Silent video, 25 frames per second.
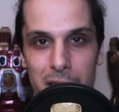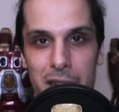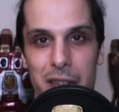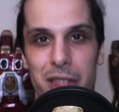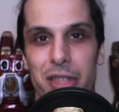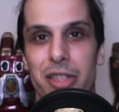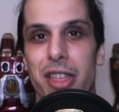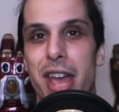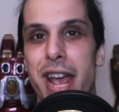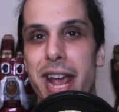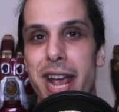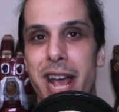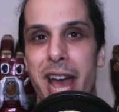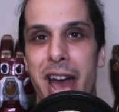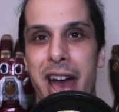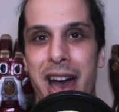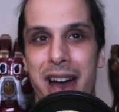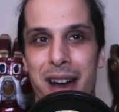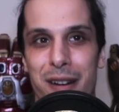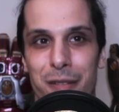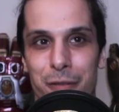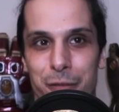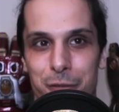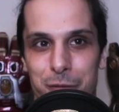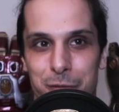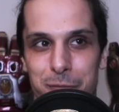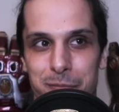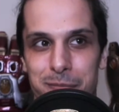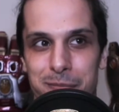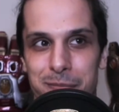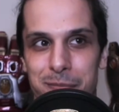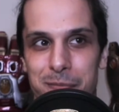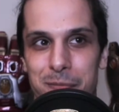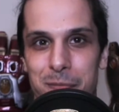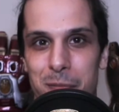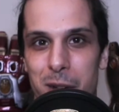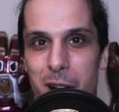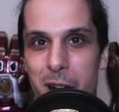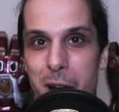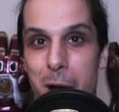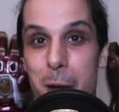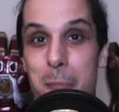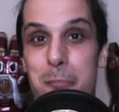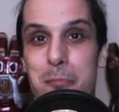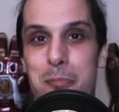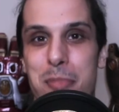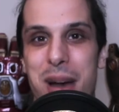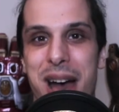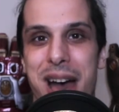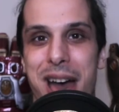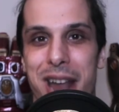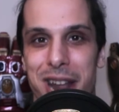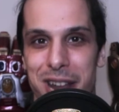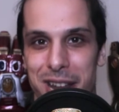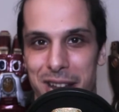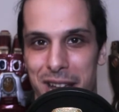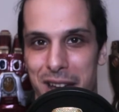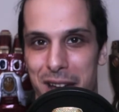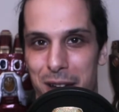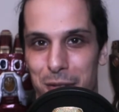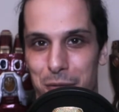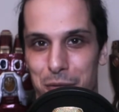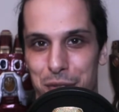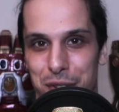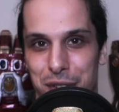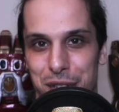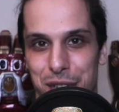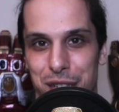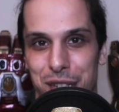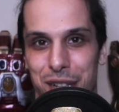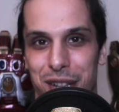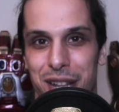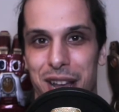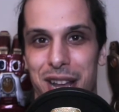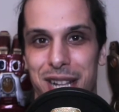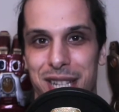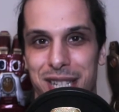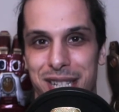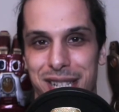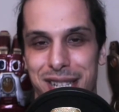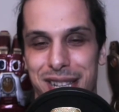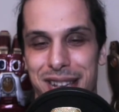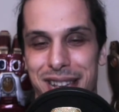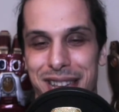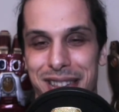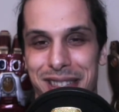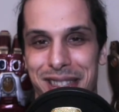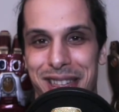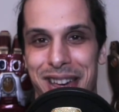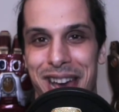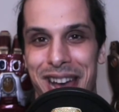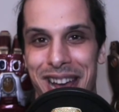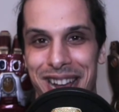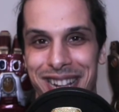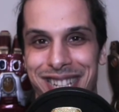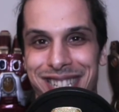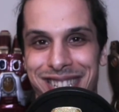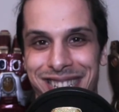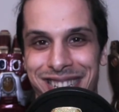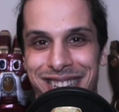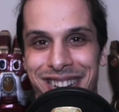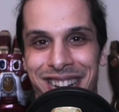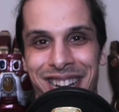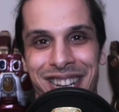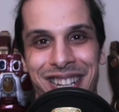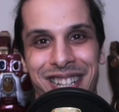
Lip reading: they have a batting average, let's say that.